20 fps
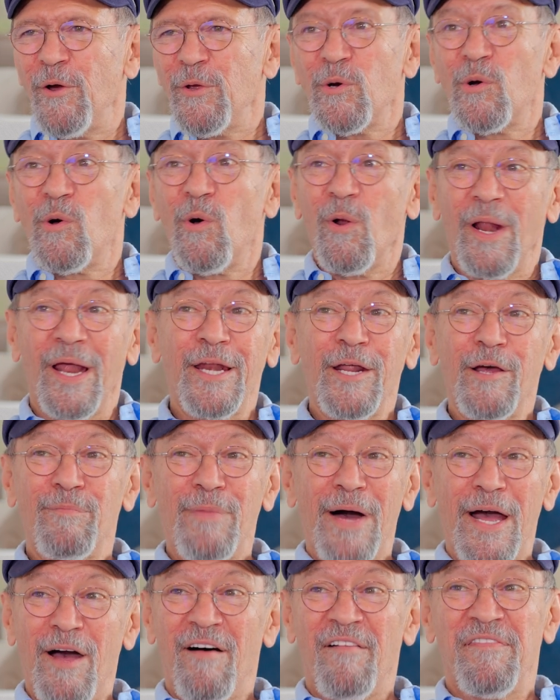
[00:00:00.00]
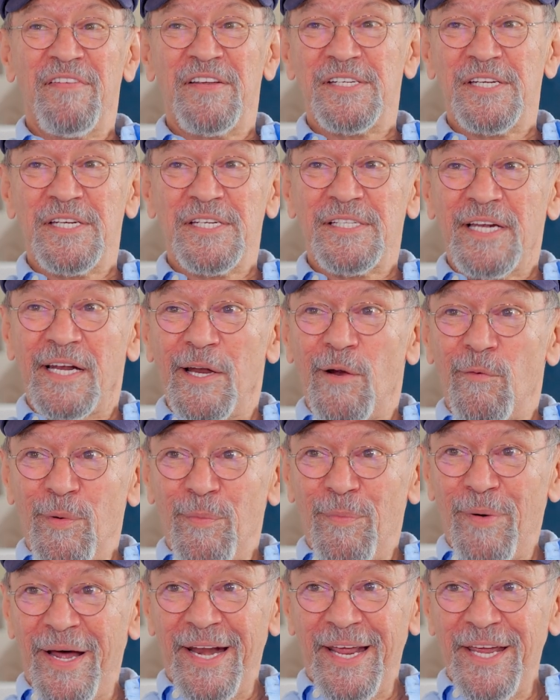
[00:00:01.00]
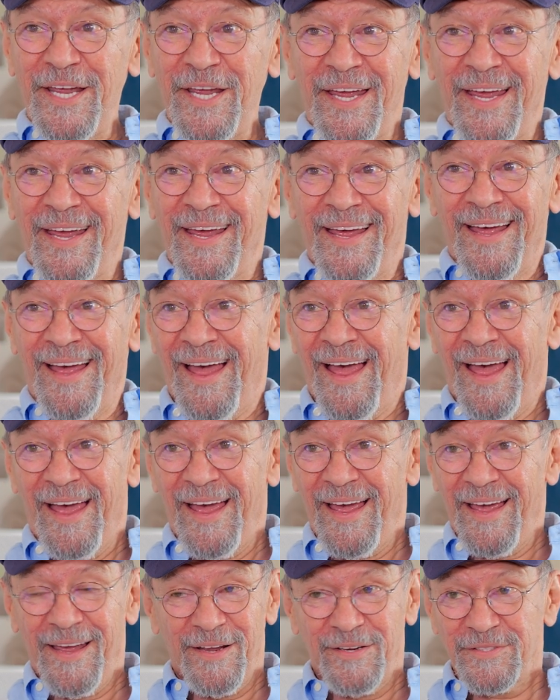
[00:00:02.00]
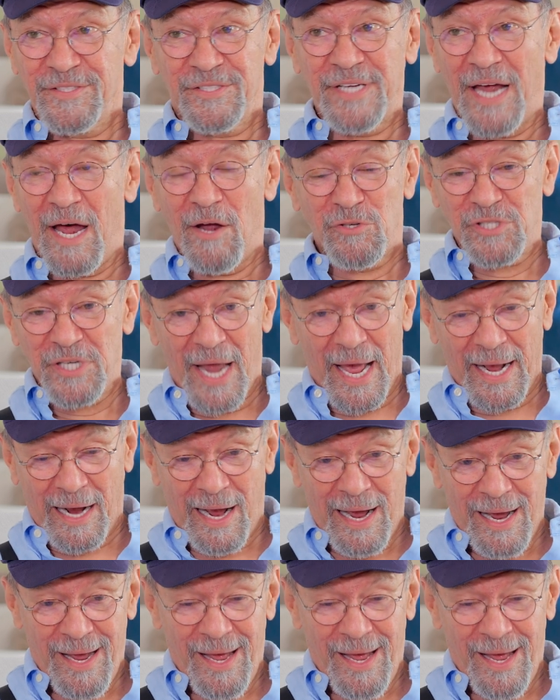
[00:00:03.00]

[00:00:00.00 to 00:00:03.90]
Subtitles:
you call any of my offices and everybody sounds like